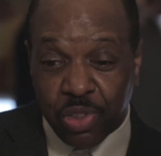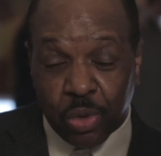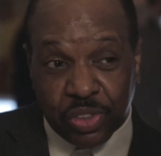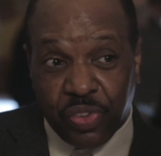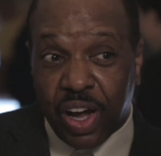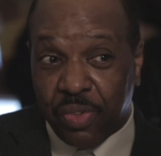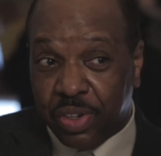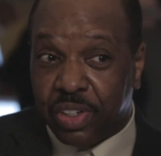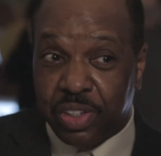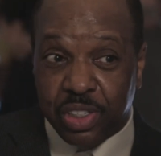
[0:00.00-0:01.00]
was
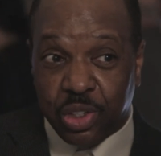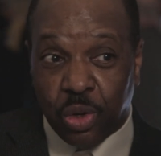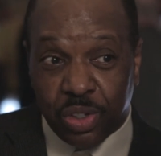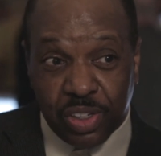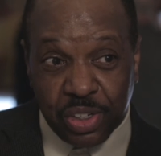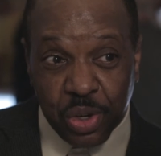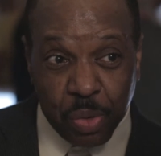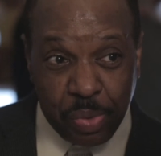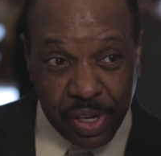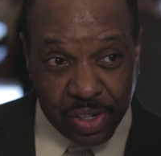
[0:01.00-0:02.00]
500 years older than the
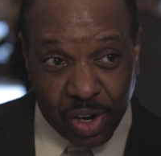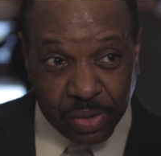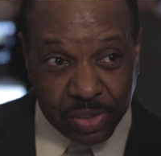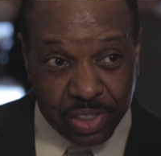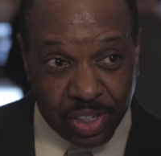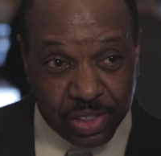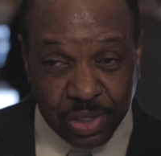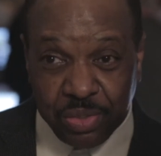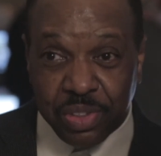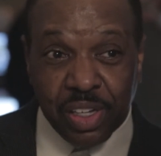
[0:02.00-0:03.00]
European
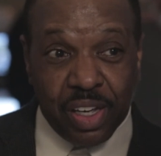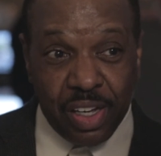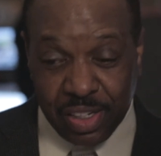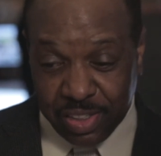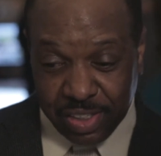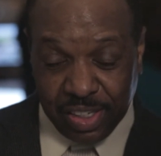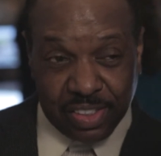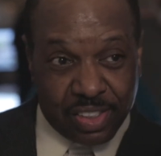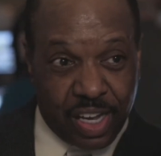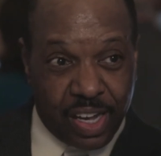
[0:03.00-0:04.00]
architecture, and it's an
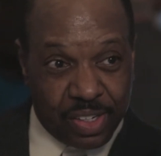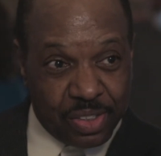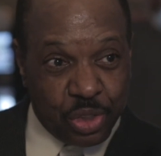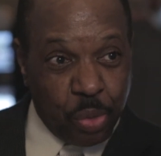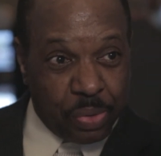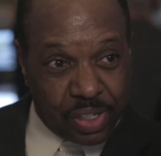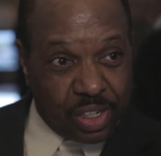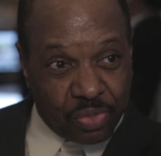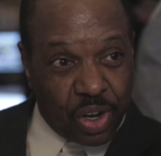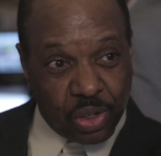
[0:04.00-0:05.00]
exact
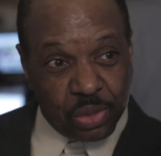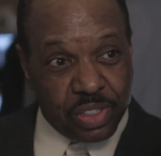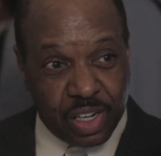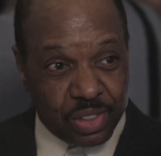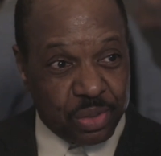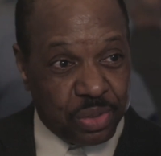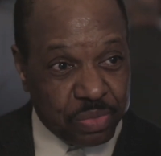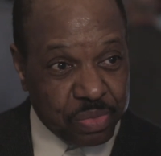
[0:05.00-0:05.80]
duplicate of all those castles.